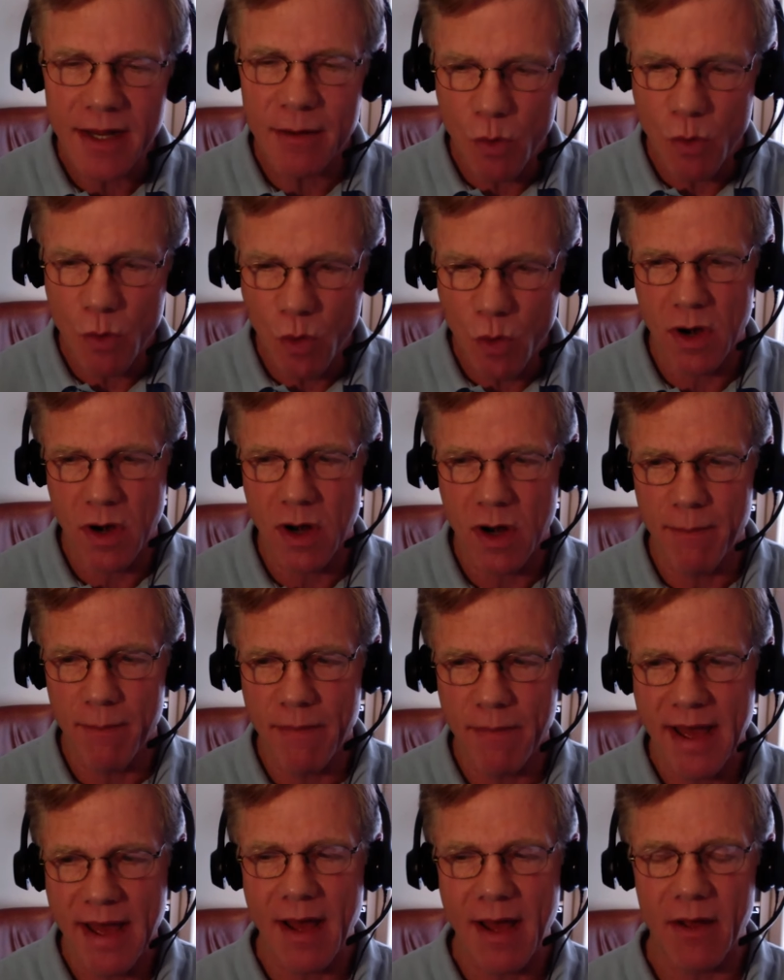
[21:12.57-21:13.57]
more
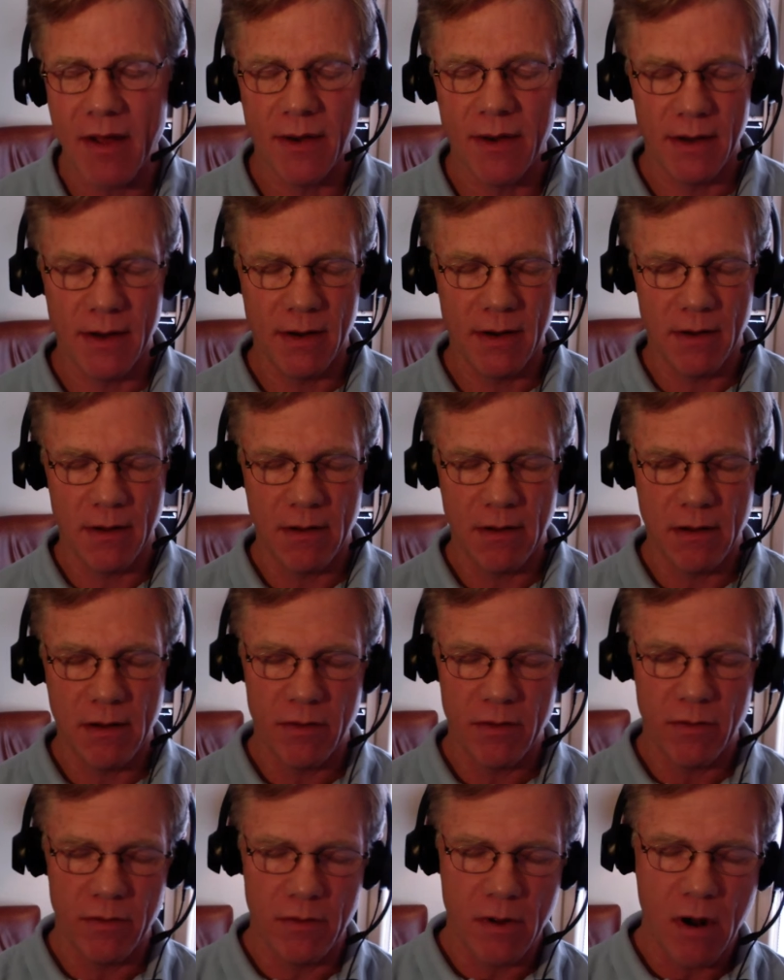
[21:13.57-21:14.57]
about
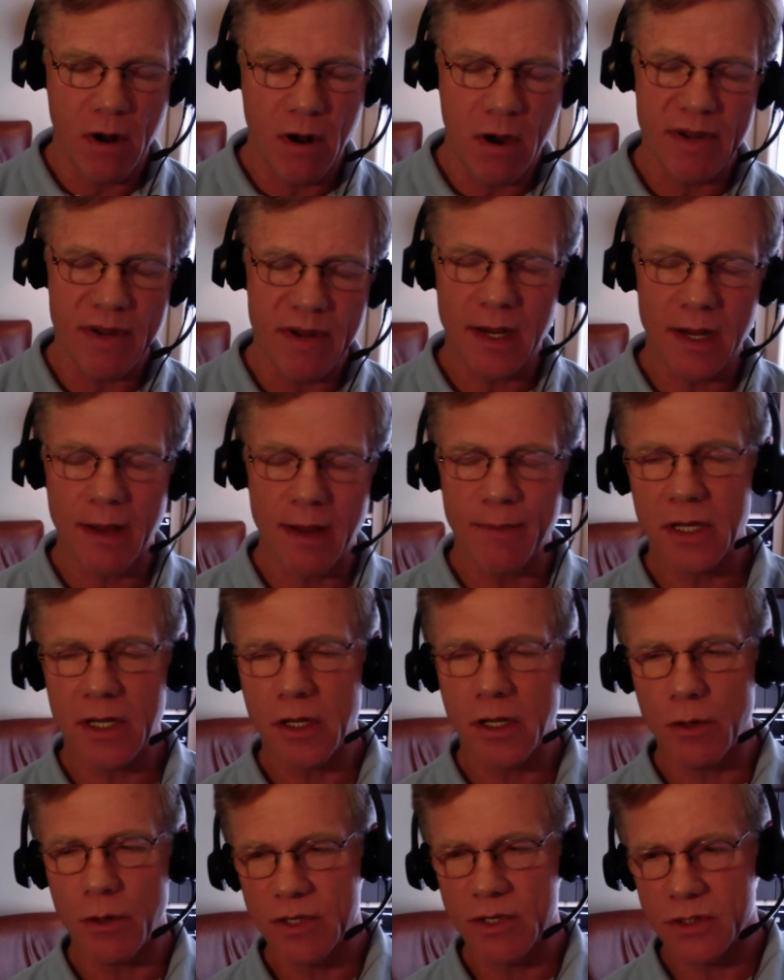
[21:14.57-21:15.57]
our becoming
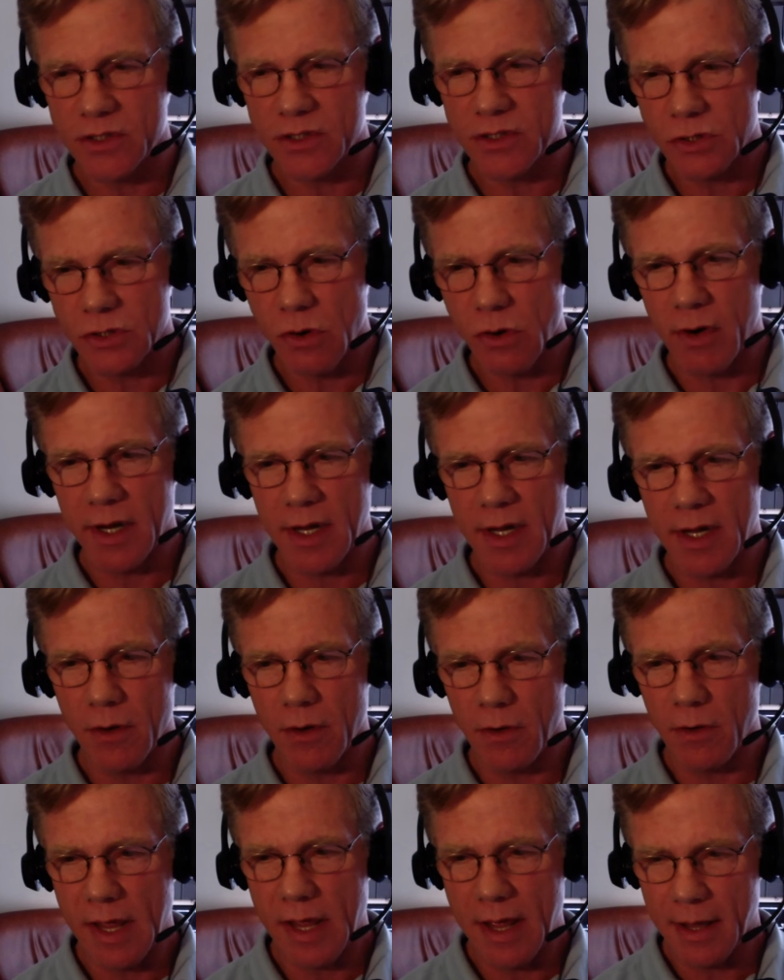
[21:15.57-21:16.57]
human story
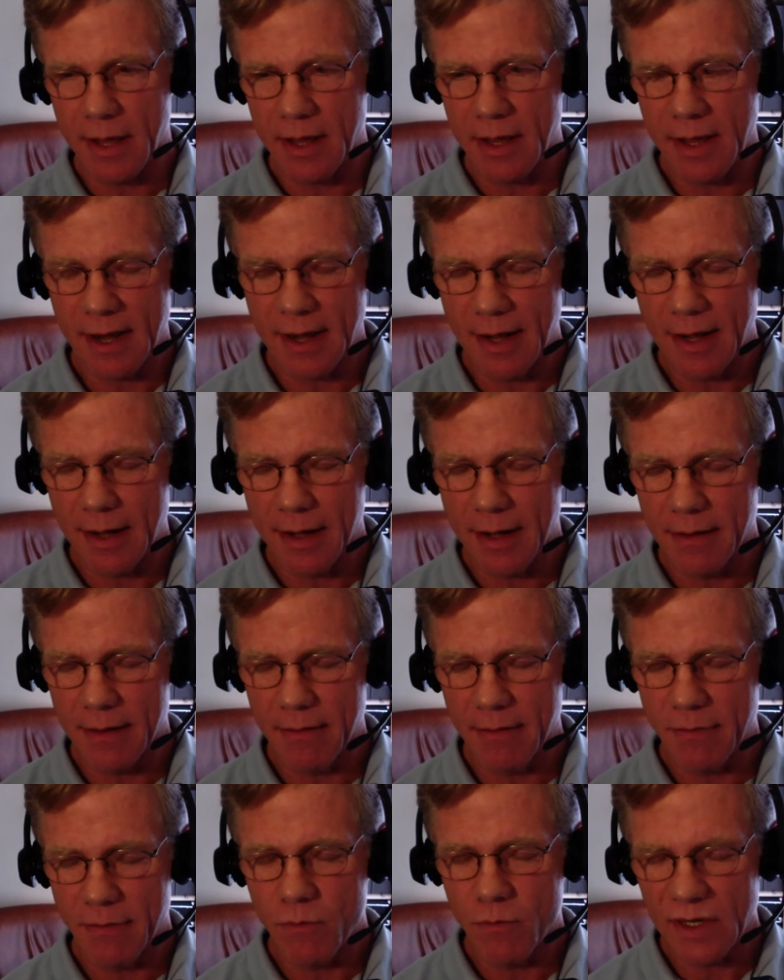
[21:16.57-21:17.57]
and
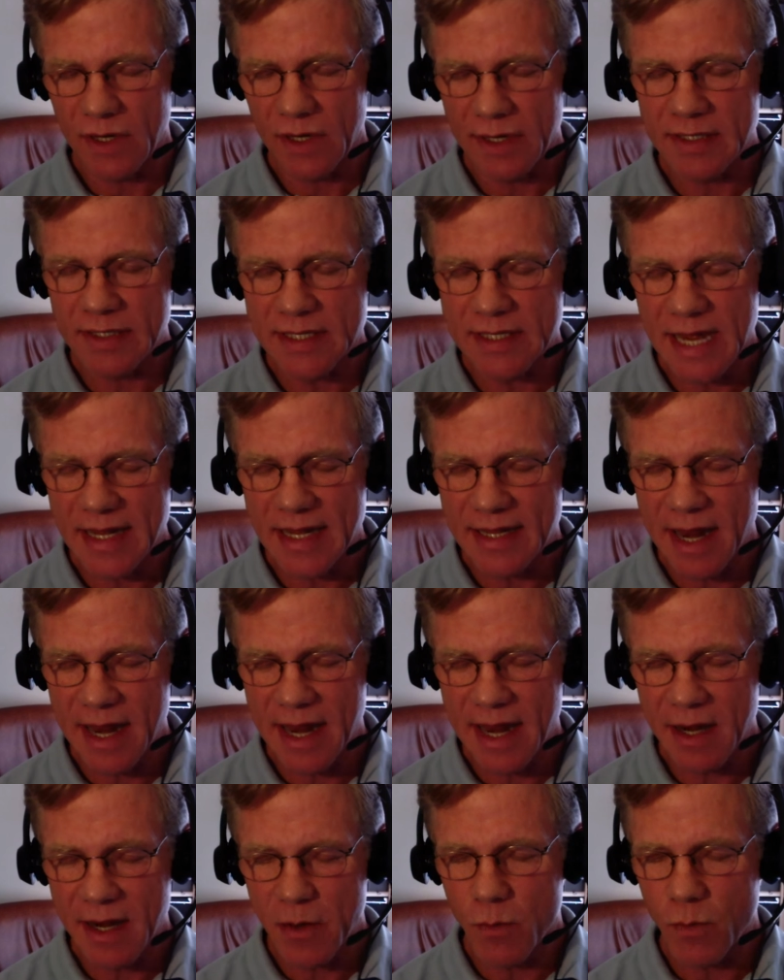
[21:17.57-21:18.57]
really take that
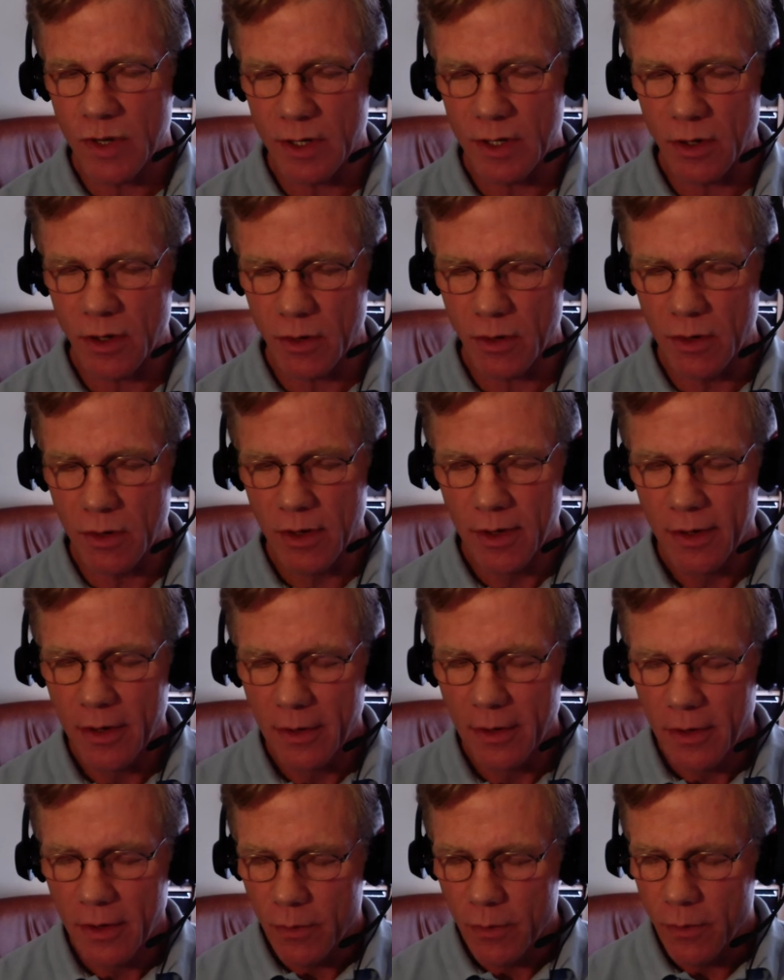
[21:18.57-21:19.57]
in when you're
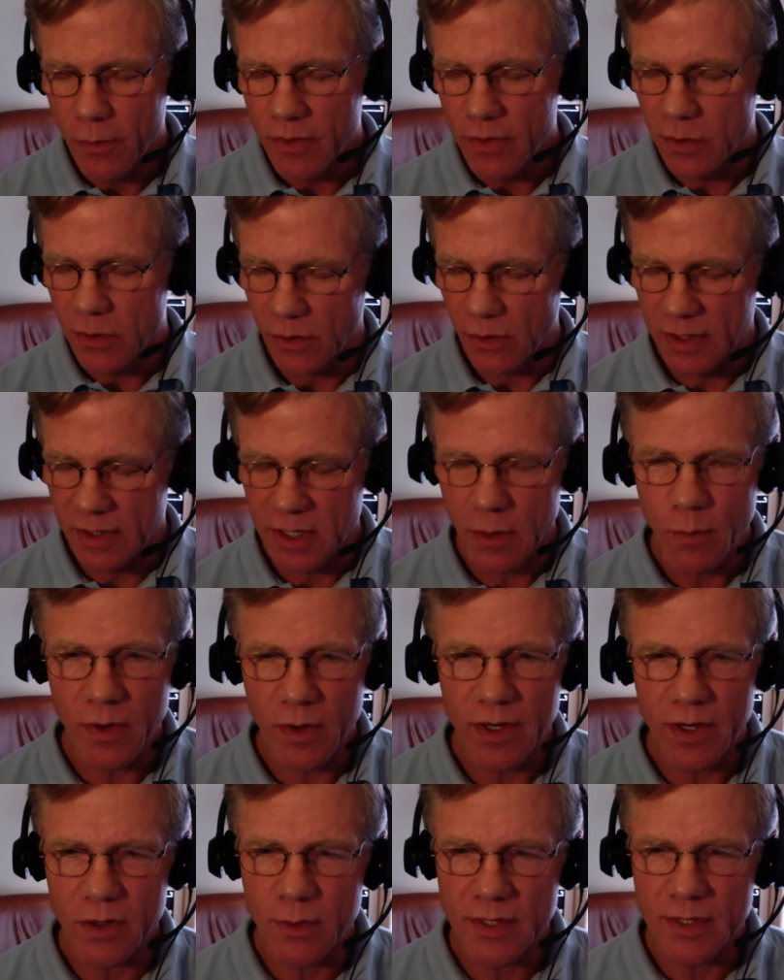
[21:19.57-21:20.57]
looking at
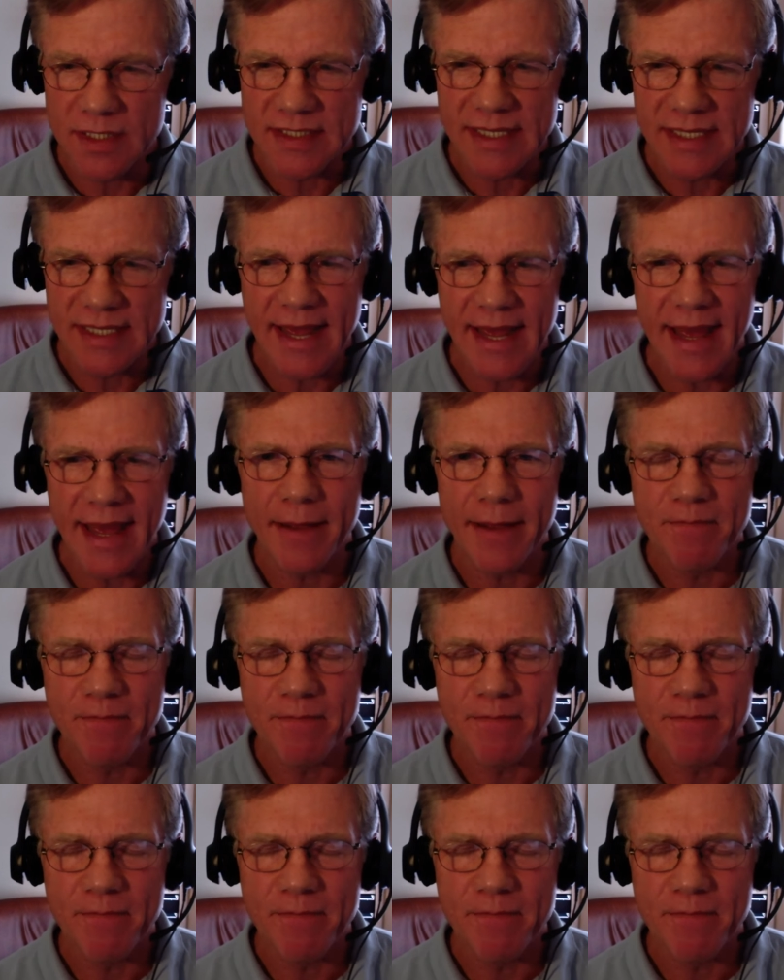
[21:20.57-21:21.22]
what you're doing today.